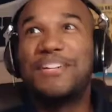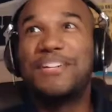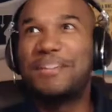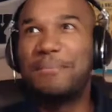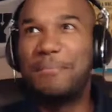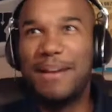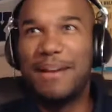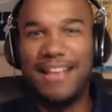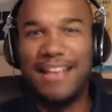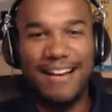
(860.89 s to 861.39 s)

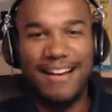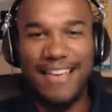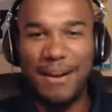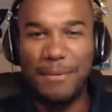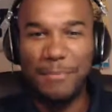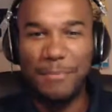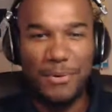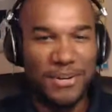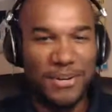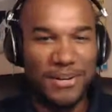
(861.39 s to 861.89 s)
somebody had a
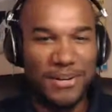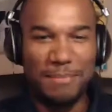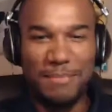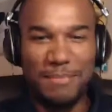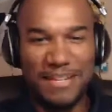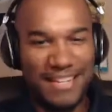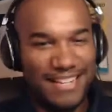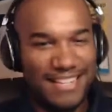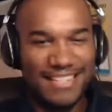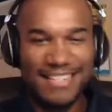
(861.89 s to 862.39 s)
camera on him.
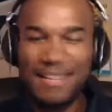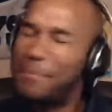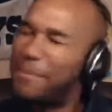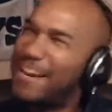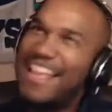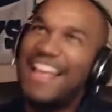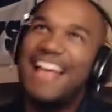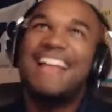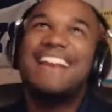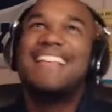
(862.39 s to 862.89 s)

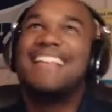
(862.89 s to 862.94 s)
Somebody had